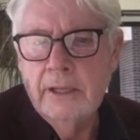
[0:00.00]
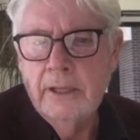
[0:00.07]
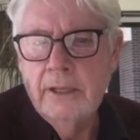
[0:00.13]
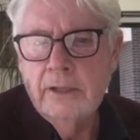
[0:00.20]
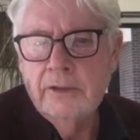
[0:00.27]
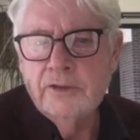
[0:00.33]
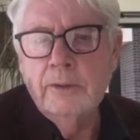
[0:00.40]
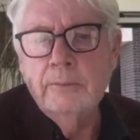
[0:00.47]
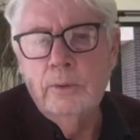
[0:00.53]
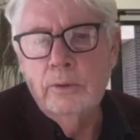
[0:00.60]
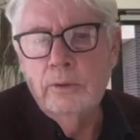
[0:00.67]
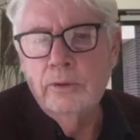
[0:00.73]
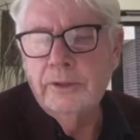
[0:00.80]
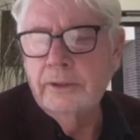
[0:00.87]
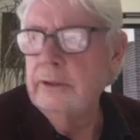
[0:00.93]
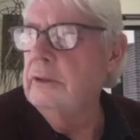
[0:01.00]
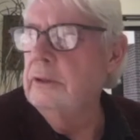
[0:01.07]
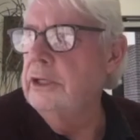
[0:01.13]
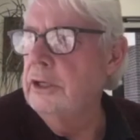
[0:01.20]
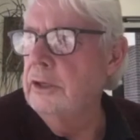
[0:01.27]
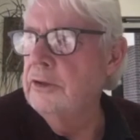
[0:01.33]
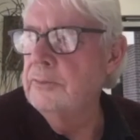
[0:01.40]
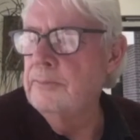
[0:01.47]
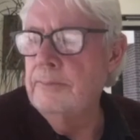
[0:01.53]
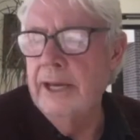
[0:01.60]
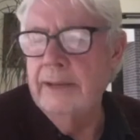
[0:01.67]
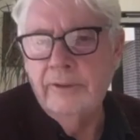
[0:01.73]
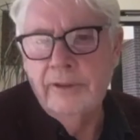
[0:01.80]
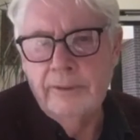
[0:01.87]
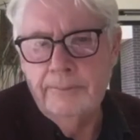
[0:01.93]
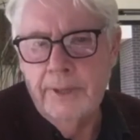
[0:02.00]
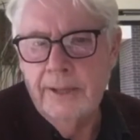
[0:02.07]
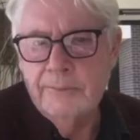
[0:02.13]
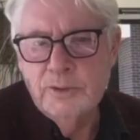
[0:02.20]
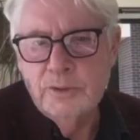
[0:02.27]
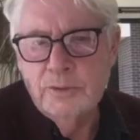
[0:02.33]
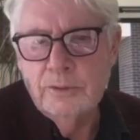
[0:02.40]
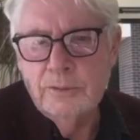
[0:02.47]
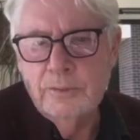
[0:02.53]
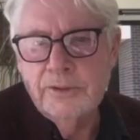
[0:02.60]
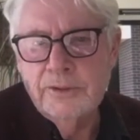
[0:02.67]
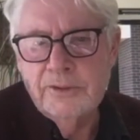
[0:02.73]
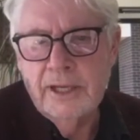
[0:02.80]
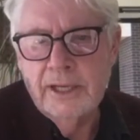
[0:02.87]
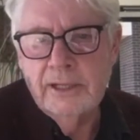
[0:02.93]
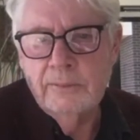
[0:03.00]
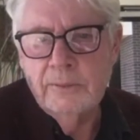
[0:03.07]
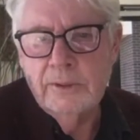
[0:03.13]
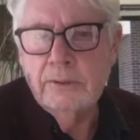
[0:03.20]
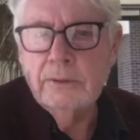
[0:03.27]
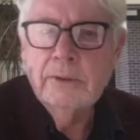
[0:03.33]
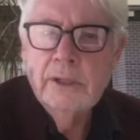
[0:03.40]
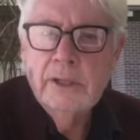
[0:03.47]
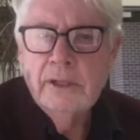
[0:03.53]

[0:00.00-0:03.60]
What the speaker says: so more than, maybe the pub talk would say, well,